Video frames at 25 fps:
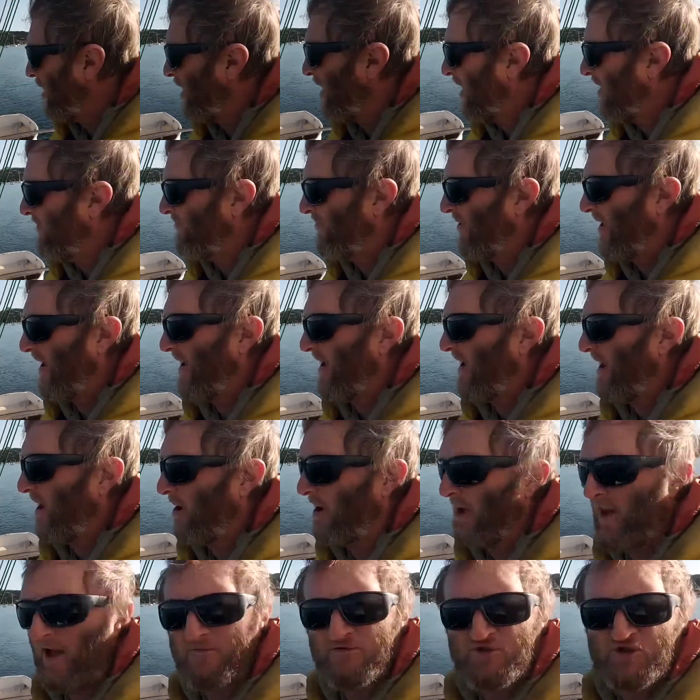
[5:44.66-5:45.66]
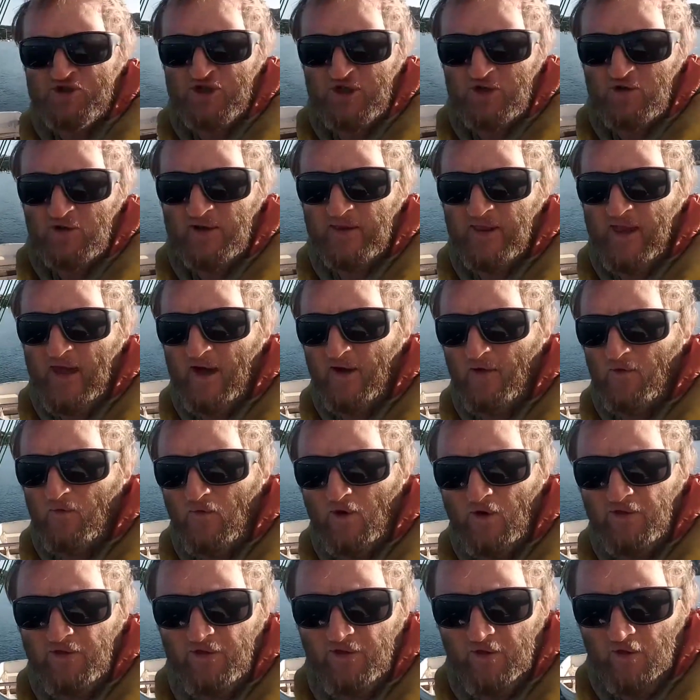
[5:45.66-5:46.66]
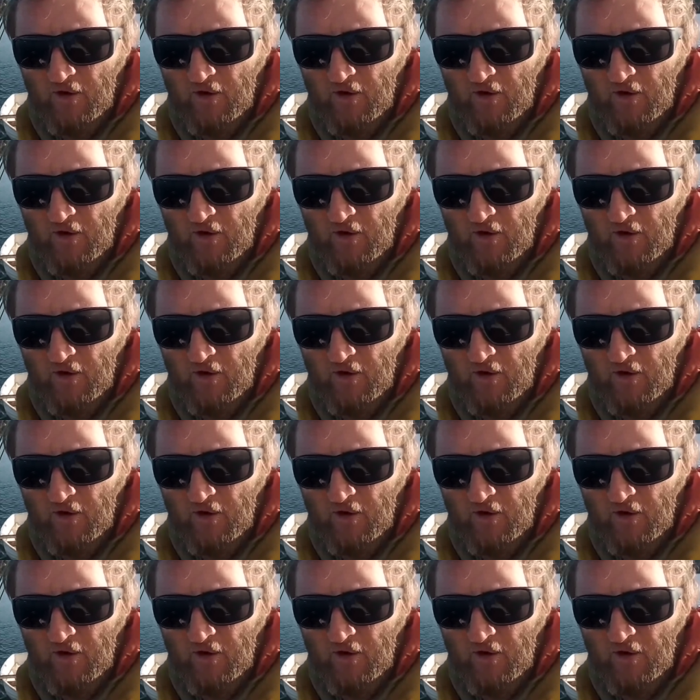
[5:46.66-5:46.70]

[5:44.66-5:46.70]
I love that, and I love sharing that with